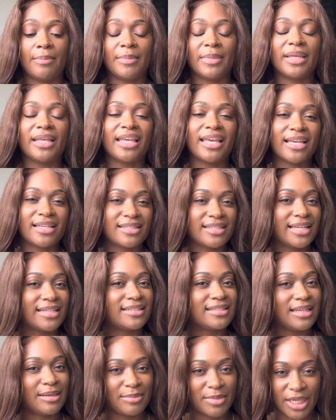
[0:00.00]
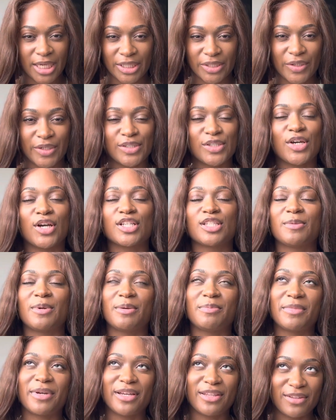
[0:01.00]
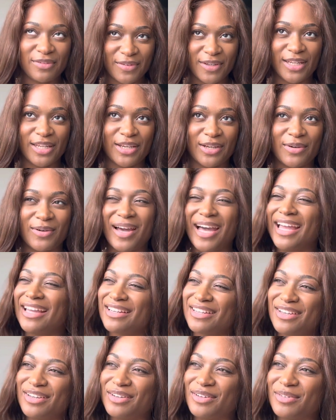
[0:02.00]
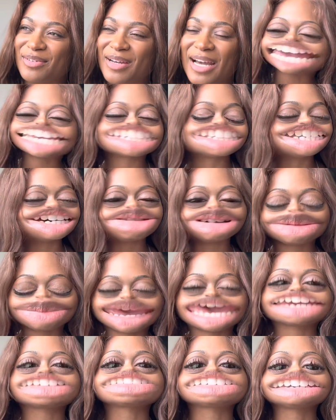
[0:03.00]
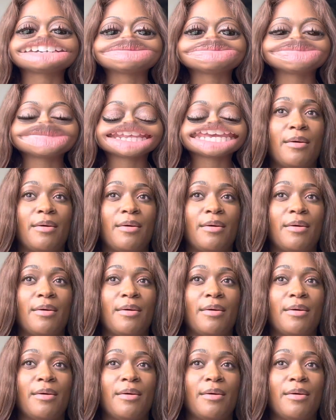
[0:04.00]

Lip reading: Yes, that same doctor I talked about in my other video. I know, I still went back to him.